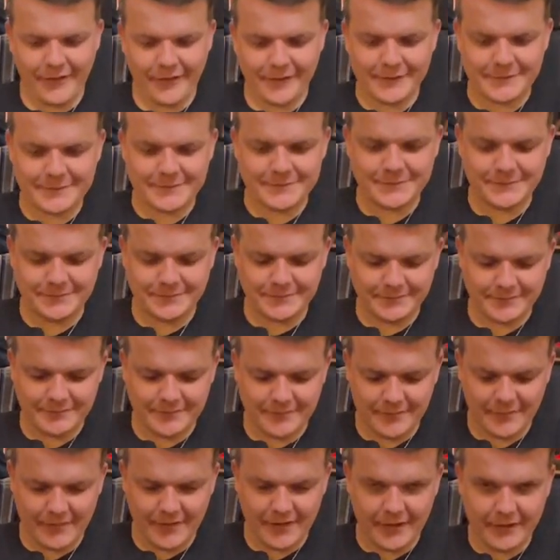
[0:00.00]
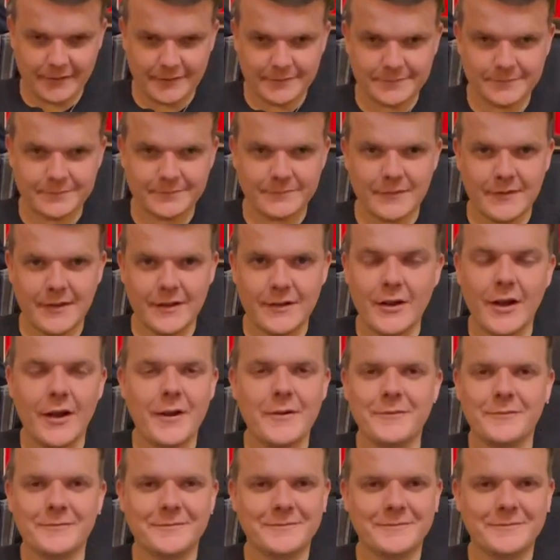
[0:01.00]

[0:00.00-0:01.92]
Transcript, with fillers: challenge. Would you do it again? No.